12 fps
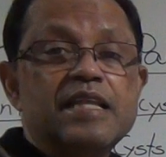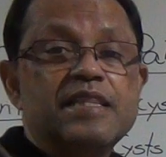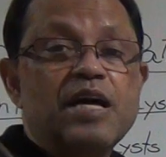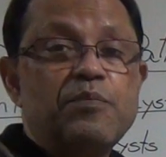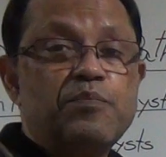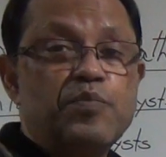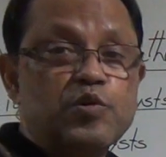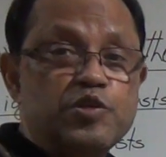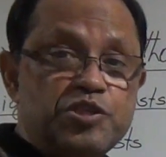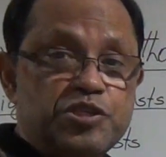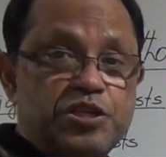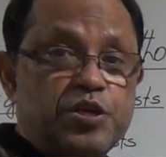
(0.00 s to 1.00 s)
the
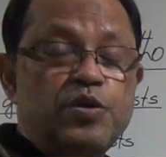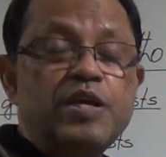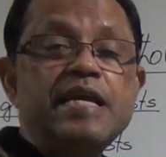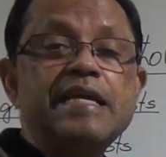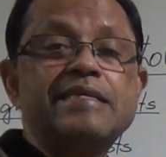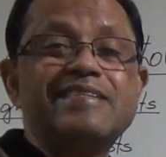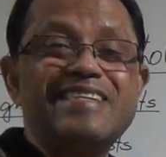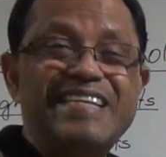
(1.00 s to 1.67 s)
progesterone is